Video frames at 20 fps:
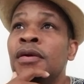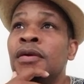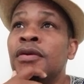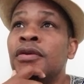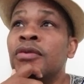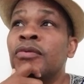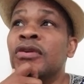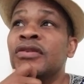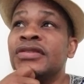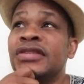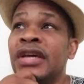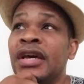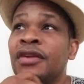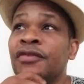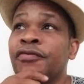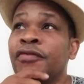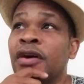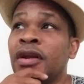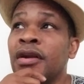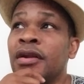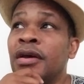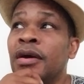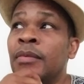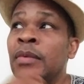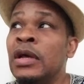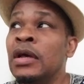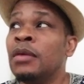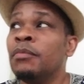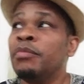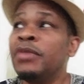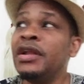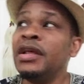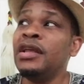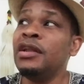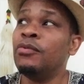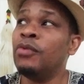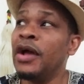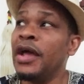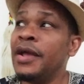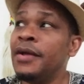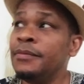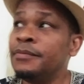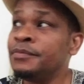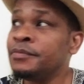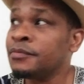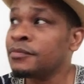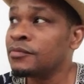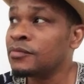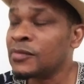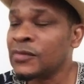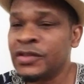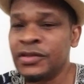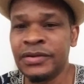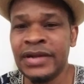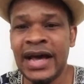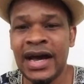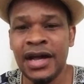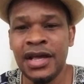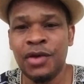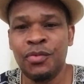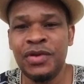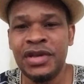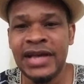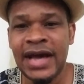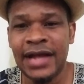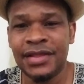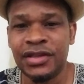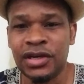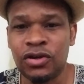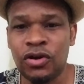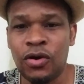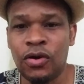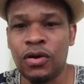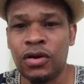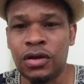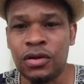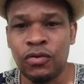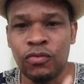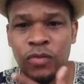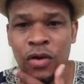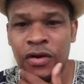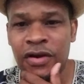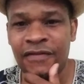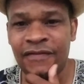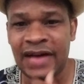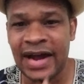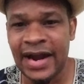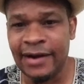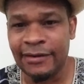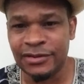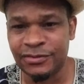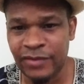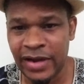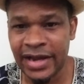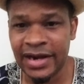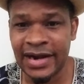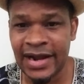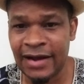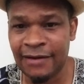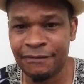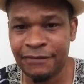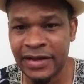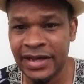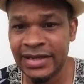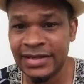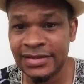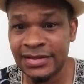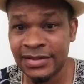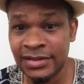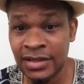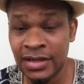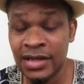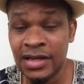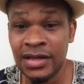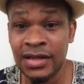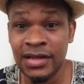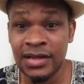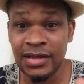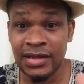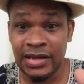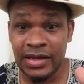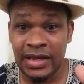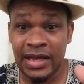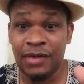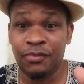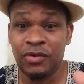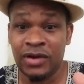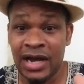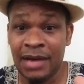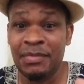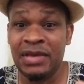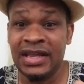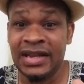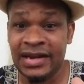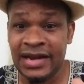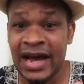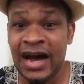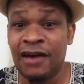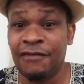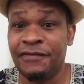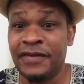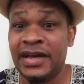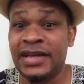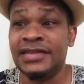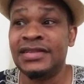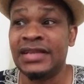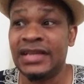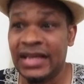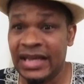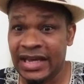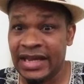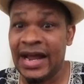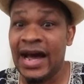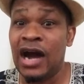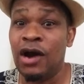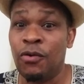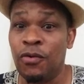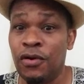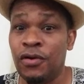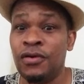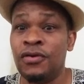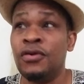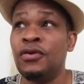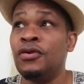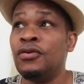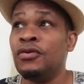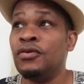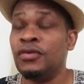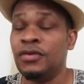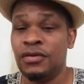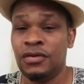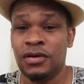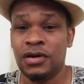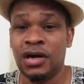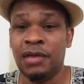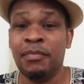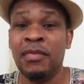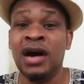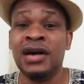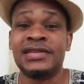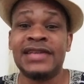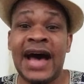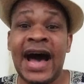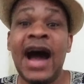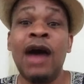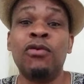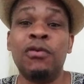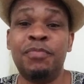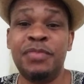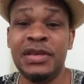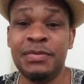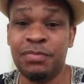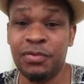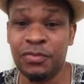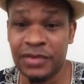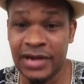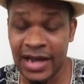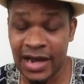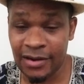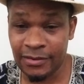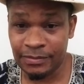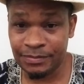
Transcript: You won't say it in front of them. But anyway, so now here we got the coronavirus right in our face. And when I mean in our face, amongst our people now.